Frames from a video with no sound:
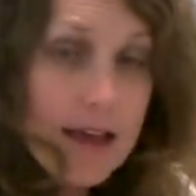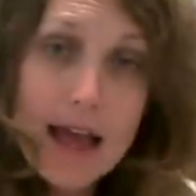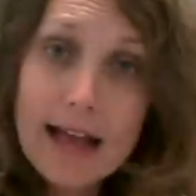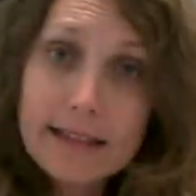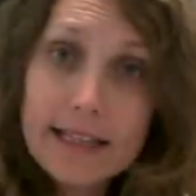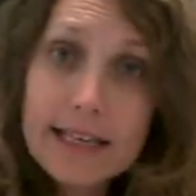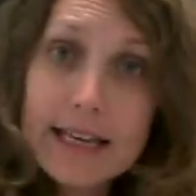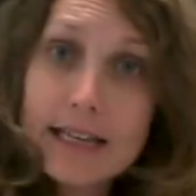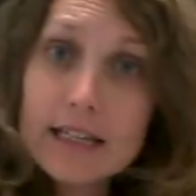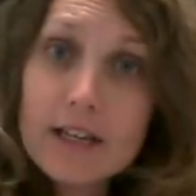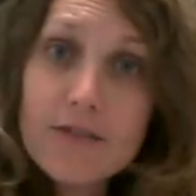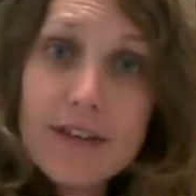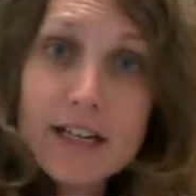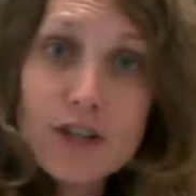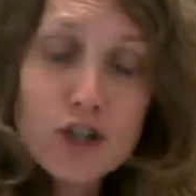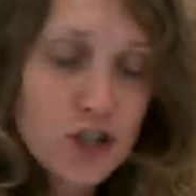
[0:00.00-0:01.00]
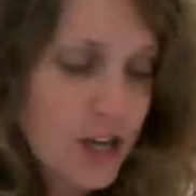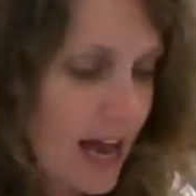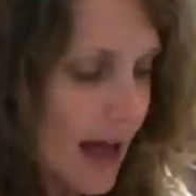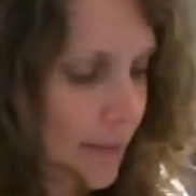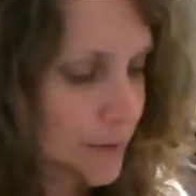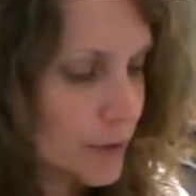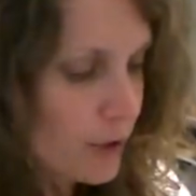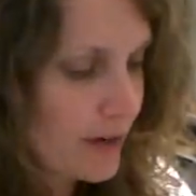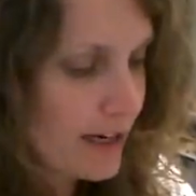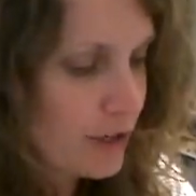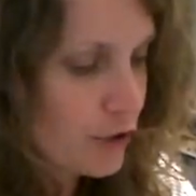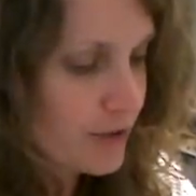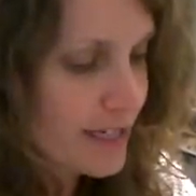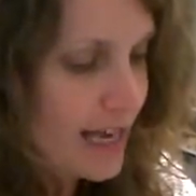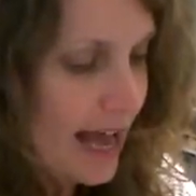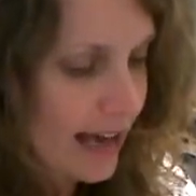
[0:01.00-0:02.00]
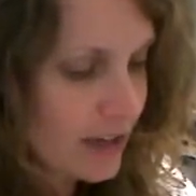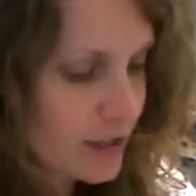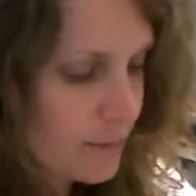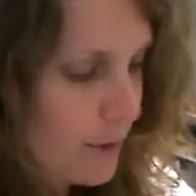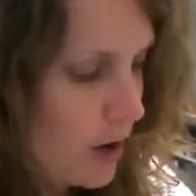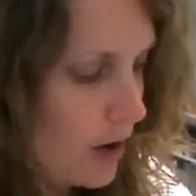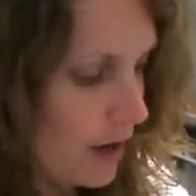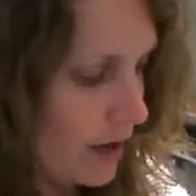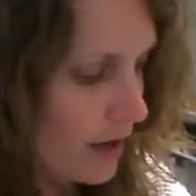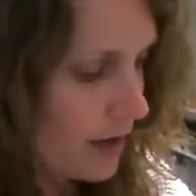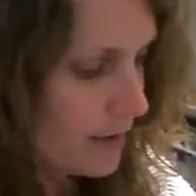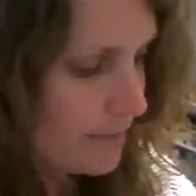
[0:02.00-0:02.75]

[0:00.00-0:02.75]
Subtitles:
at the end of each chapter in your textbook.